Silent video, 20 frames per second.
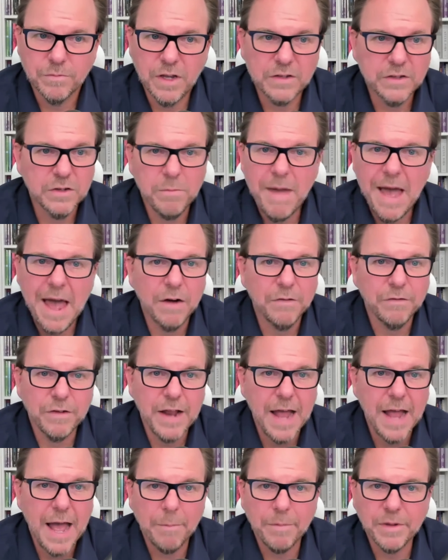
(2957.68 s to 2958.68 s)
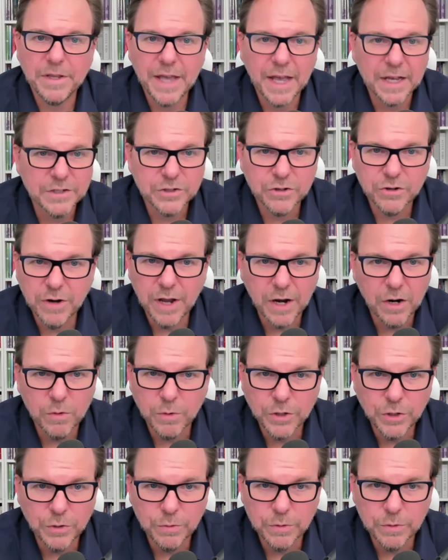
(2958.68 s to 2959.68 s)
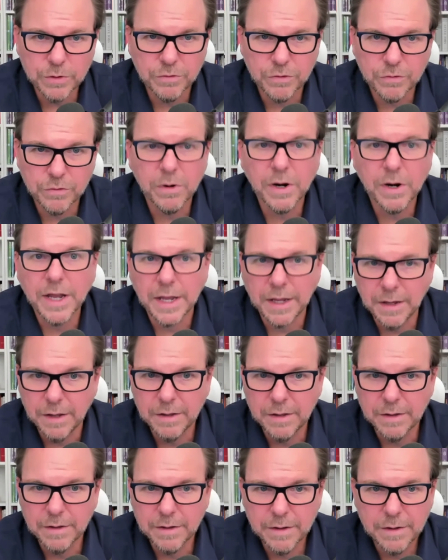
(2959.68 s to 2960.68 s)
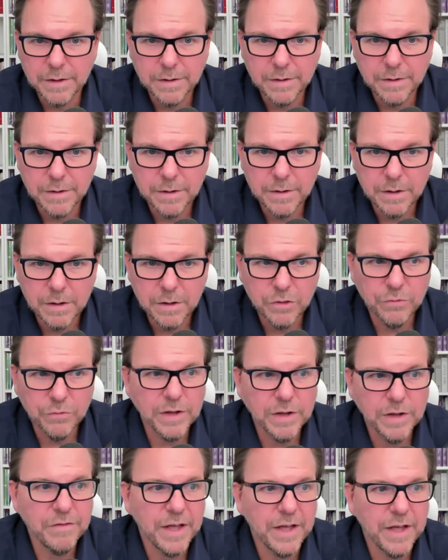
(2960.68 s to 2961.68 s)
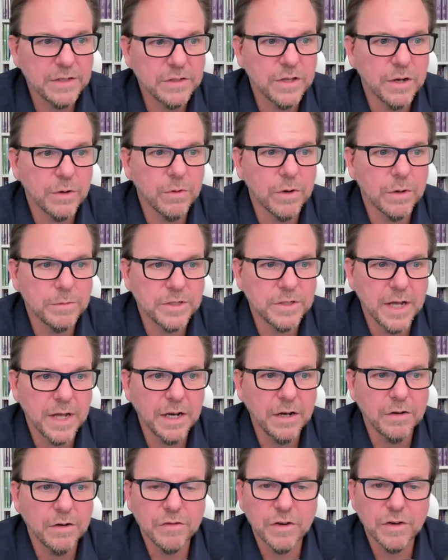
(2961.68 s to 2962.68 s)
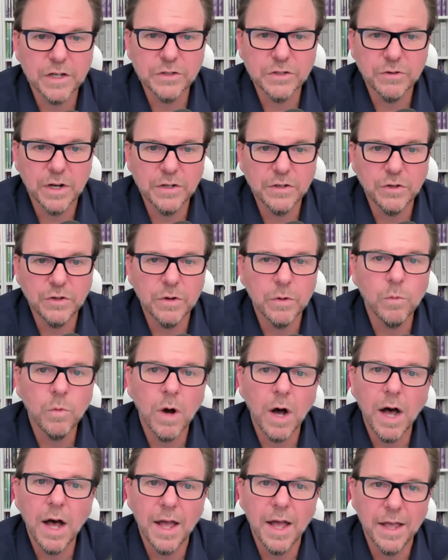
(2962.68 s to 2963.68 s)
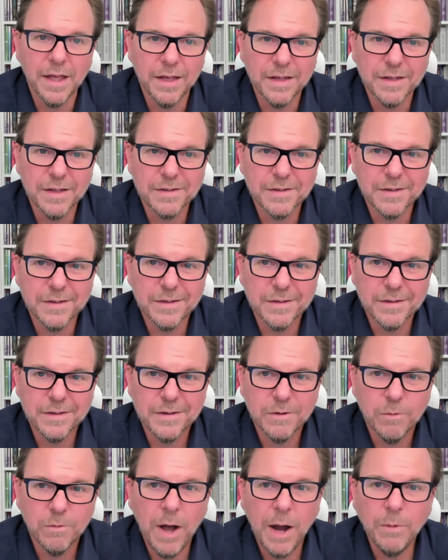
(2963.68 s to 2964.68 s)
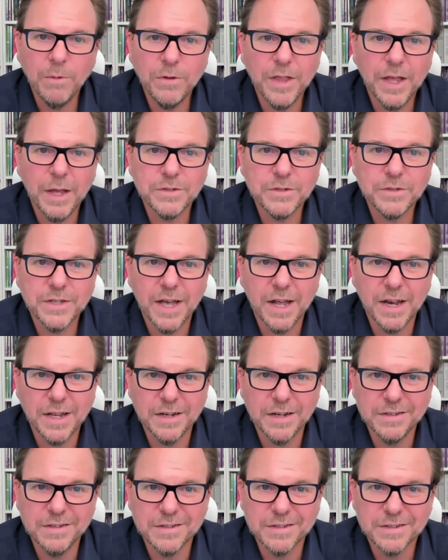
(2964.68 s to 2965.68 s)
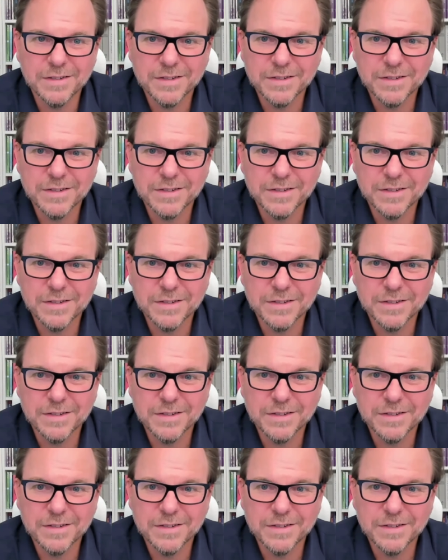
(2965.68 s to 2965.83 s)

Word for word: Doesn't matter if it happened yesterday or when you were 3. 3 events that were upsetting or frustrating to you, and why? Why were they upsetting?